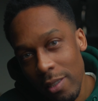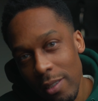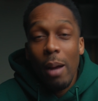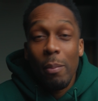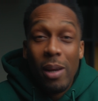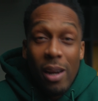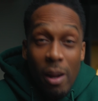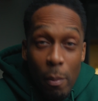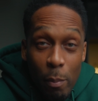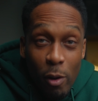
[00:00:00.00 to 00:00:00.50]

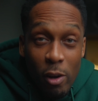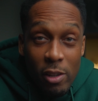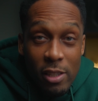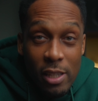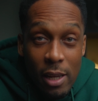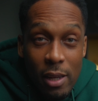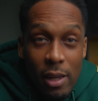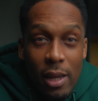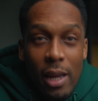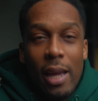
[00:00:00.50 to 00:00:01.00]
I'm gonna unbox
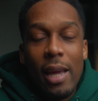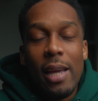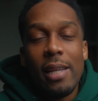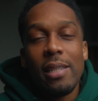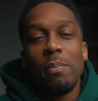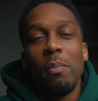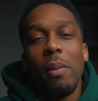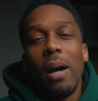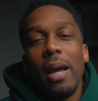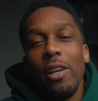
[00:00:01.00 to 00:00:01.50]
it.
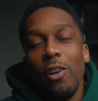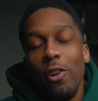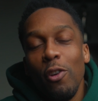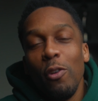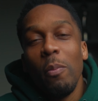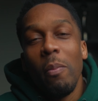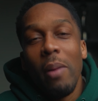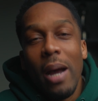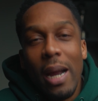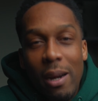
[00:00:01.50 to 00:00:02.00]
It's my
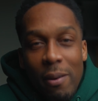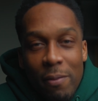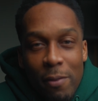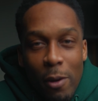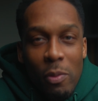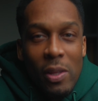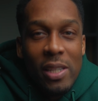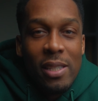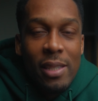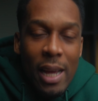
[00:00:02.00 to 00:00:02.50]
new
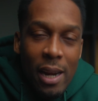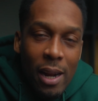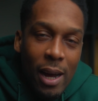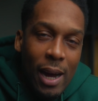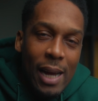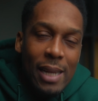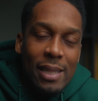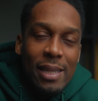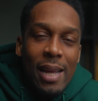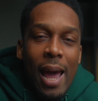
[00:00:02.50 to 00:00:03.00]
microphone, the
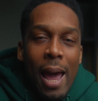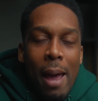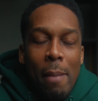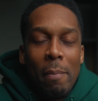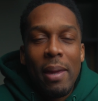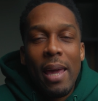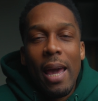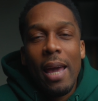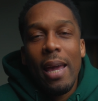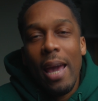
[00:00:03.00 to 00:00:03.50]
Sennheiser
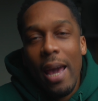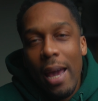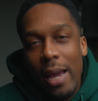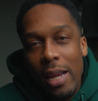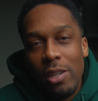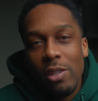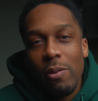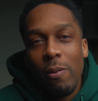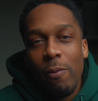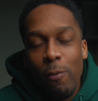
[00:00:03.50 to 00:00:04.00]

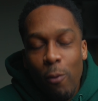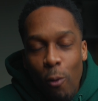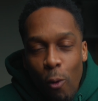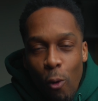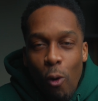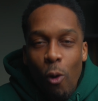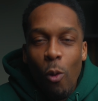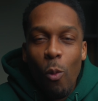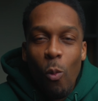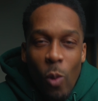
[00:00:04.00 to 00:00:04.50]

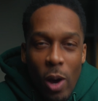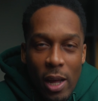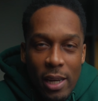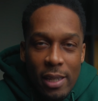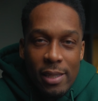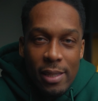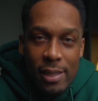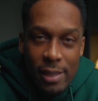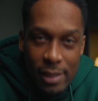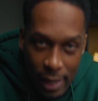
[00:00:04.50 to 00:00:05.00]

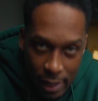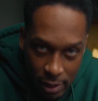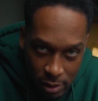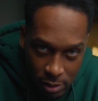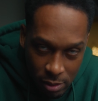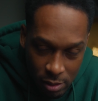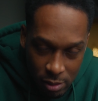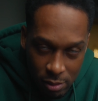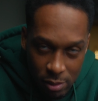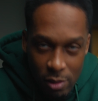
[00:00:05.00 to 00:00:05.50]

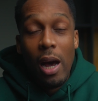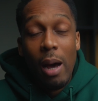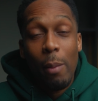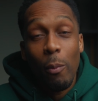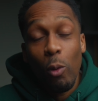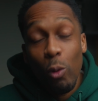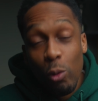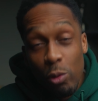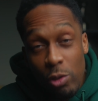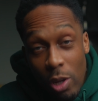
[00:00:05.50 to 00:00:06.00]
MKH416. I'm
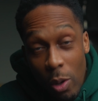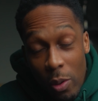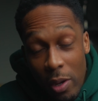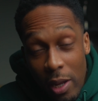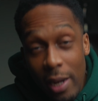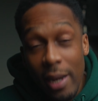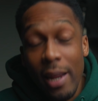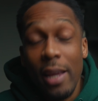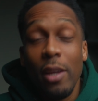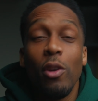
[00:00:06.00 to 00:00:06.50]
also
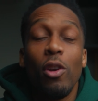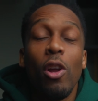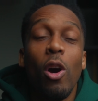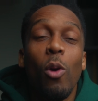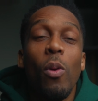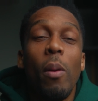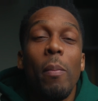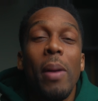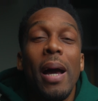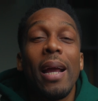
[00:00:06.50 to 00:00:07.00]
gonna let you know
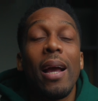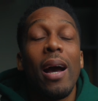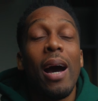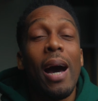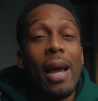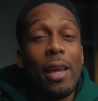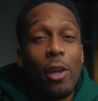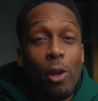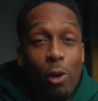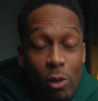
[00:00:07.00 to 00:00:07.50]
what mic
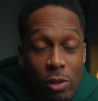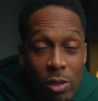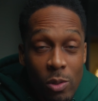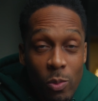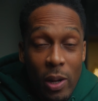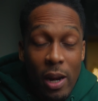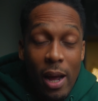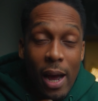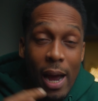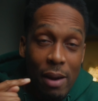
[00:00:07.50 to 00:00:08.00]
I use
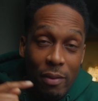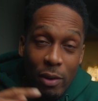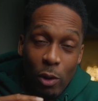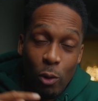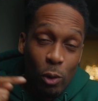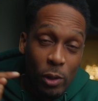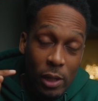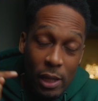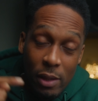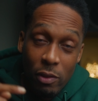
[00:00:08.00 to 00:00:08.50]
when I
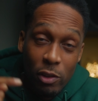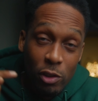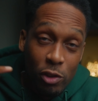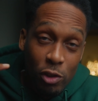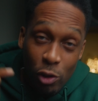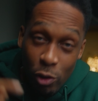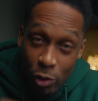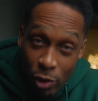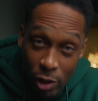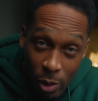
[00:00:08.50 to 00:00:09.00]
record in the
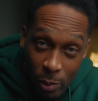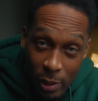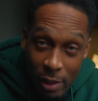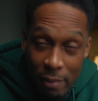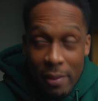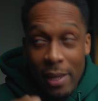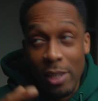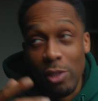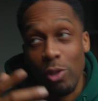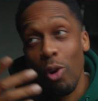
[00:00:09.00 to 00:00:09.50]
studio.
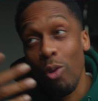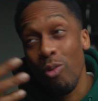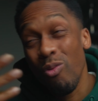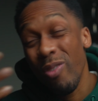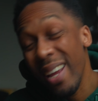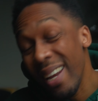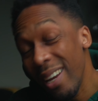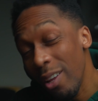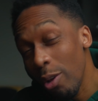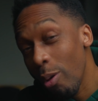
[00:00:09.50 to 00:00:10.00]
If that's not
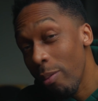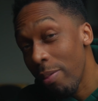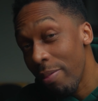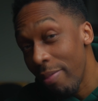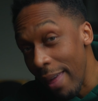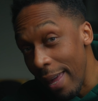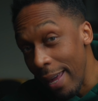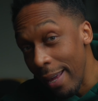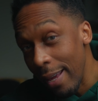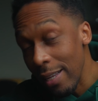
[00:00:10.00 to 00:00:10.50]
really your
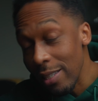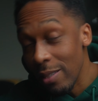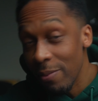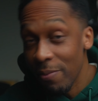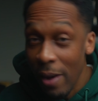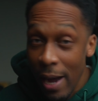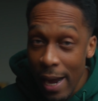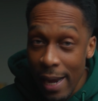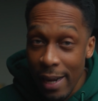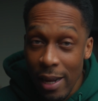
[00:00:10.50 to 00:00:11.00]
thing, it's
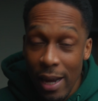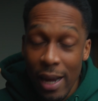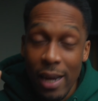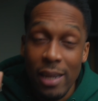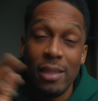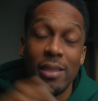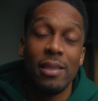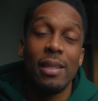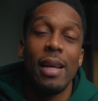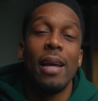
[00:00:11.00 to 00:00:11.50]
fine, I
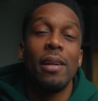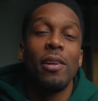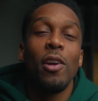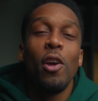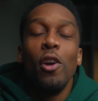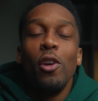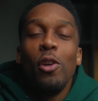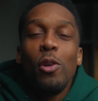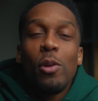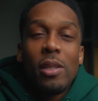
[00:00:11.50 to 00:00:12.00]
understand.
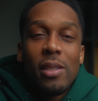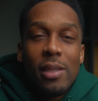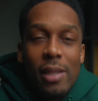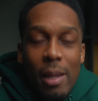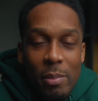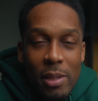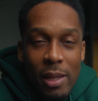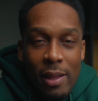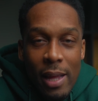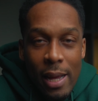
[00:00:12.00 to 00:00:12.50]
You can
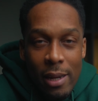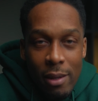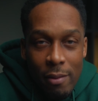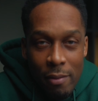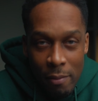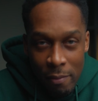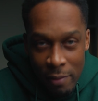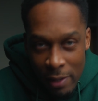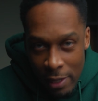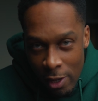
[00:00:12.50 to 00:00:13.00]
skip to the end
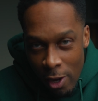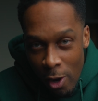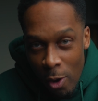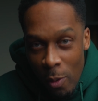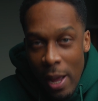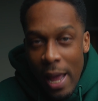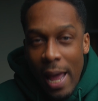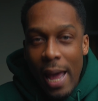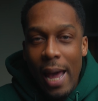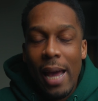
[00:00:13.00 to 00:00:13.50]
of the video
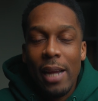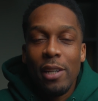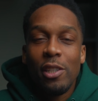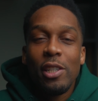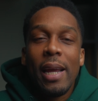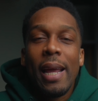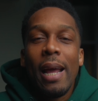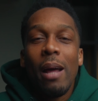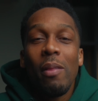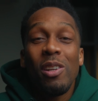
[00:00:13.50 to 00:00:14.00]
and
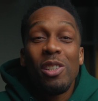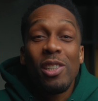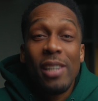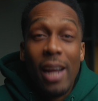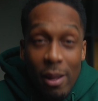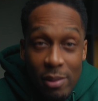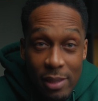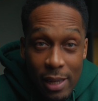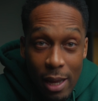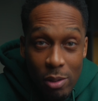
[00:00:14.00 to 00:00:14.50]
check out the
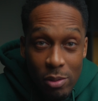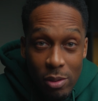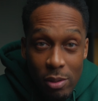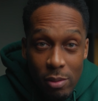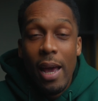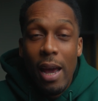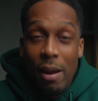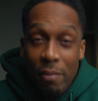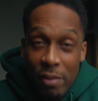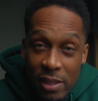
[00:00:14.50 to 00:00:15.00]
shout
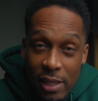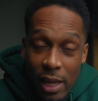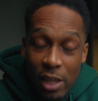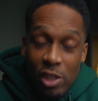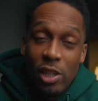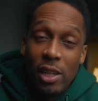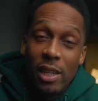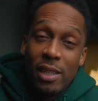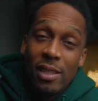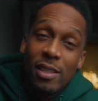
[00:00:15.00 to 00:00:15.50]
outs. Every
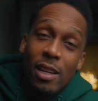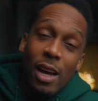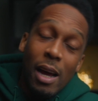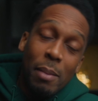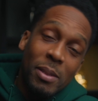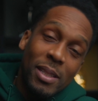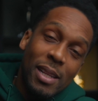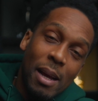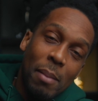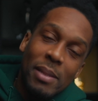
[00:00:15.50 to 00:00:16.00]
section is
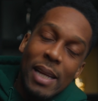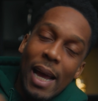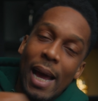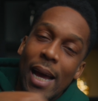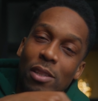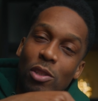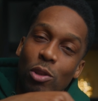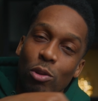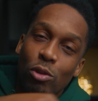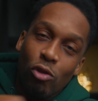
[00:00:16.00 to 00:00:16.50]
timestamped
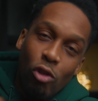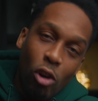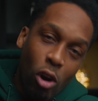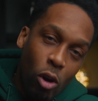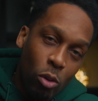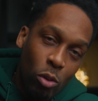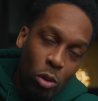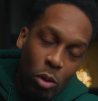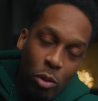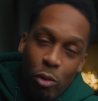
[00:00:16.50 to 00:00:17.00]
as you
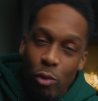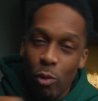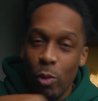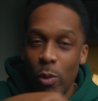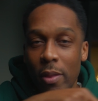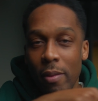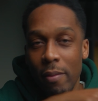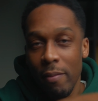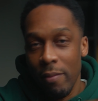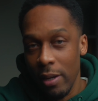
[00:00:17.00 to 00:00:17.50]
scroll
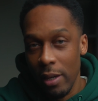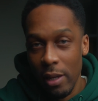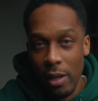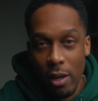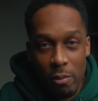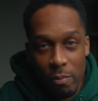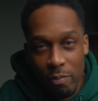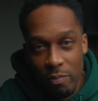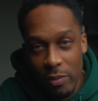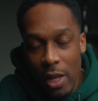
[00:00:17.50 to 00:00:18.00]
through the
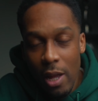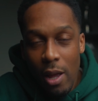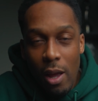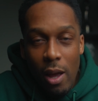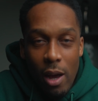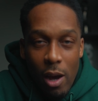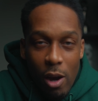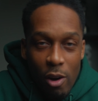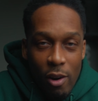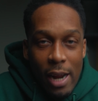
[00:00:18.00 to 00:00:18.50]
video.
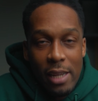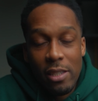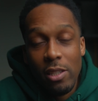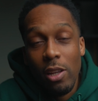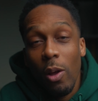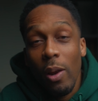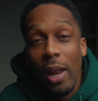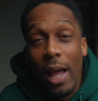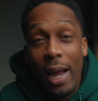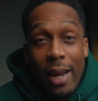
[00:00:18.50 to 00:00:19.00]
All right,
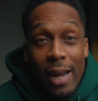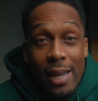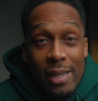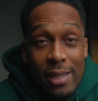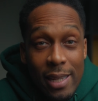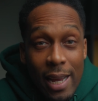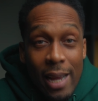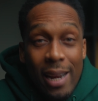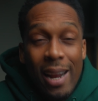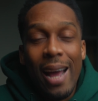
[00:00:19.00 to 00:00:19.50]
so like I
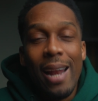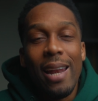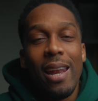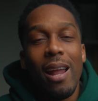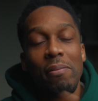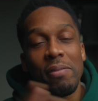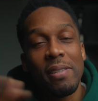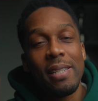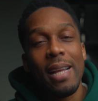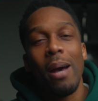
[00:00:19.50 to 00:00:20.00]
said, I
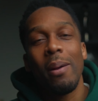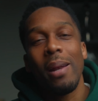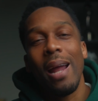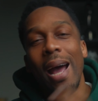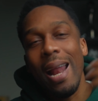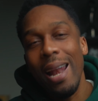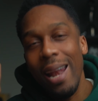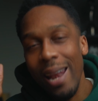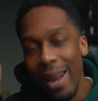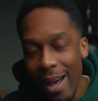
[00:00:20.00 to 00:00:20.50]
love sound.
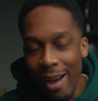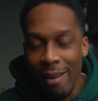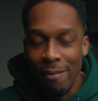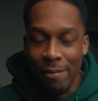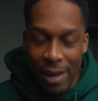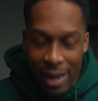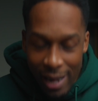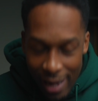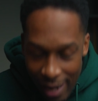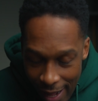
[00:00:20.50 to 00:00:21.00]
I
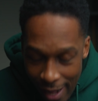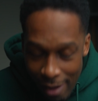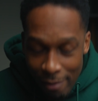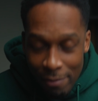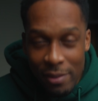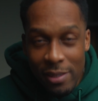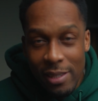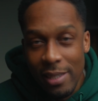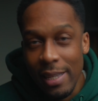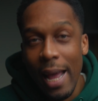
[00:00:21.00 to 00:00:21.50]
love
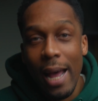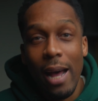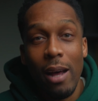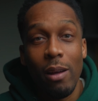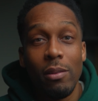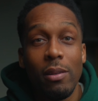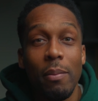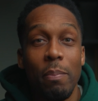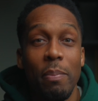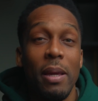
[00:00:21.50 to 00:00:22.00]

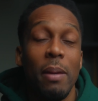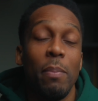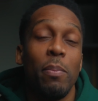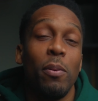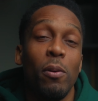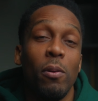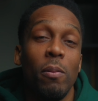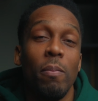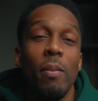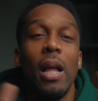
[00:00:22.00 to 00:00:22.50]
sound,
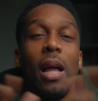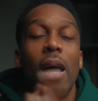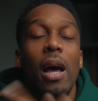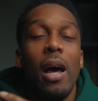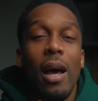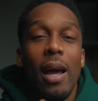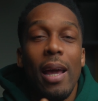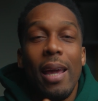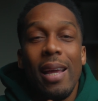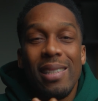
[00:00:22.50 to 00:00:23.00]
people.
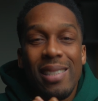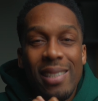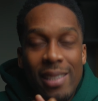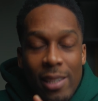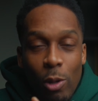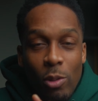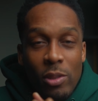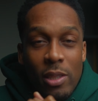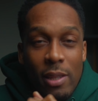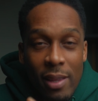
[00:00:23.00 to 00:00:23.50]
It
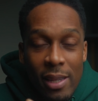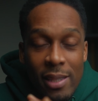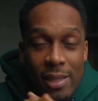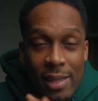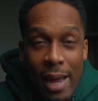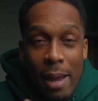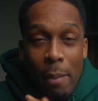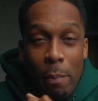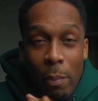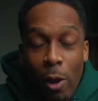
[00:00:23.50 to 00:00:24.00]
still to this
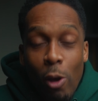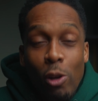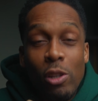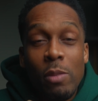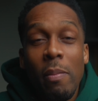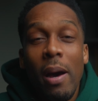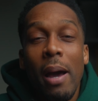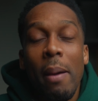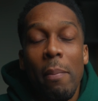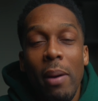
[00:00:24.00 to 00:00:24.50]
day blows
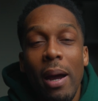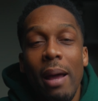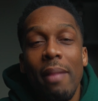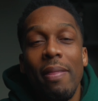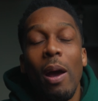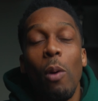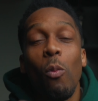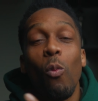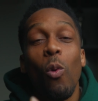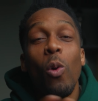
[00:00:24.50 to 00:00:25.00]
my mind
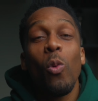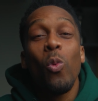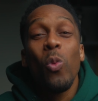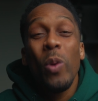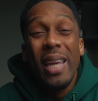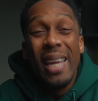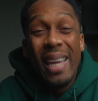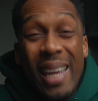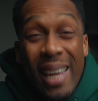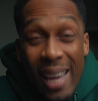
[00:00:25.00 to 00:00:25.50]
that what
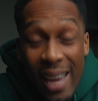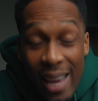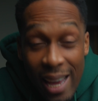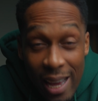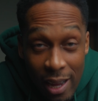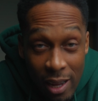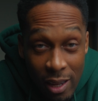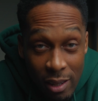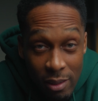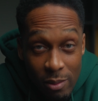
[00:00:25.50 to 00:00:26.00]
we
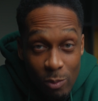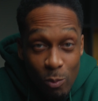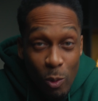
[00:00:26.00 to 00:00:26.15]
hear